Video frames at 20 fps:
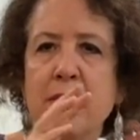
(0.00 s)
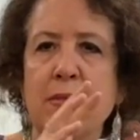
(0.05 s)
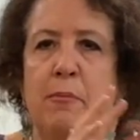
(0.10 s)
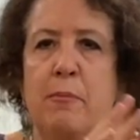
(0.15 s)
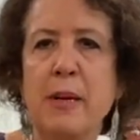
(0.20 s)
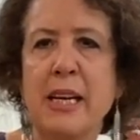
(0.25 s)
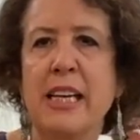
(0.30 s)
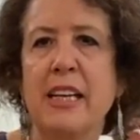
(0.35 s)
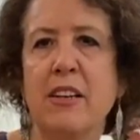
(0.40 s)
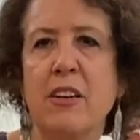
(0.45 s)

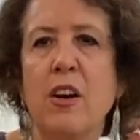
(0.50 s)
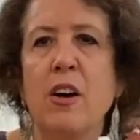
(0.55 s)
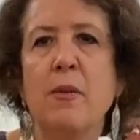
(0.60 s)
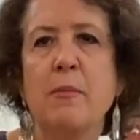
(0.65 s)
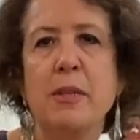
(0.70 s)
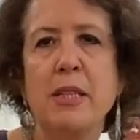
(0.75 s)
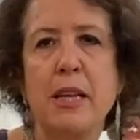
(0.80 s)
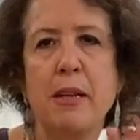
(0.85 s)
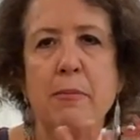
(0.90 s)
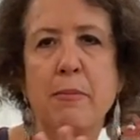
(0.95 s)
being at home
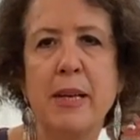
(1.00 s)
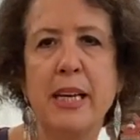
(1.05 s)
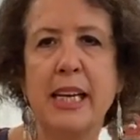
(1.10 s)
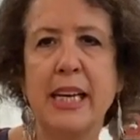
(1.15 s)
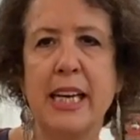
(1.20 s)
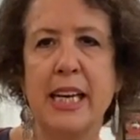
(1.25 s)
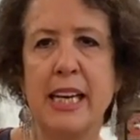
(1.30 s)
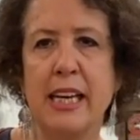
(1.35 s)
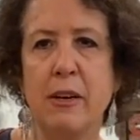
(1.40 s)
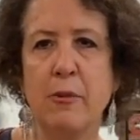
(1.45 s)
and then being
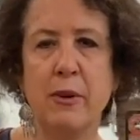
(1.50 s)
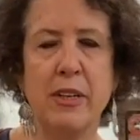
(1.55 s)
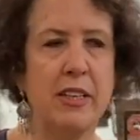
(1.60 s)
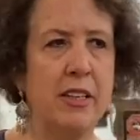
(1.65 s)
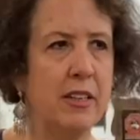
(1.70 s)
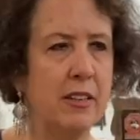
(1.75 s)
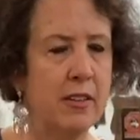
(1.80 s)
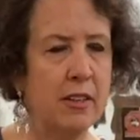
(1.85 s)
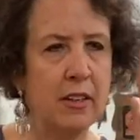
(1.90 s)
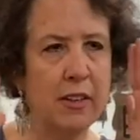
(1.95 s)
here when
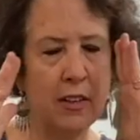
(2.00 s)
you're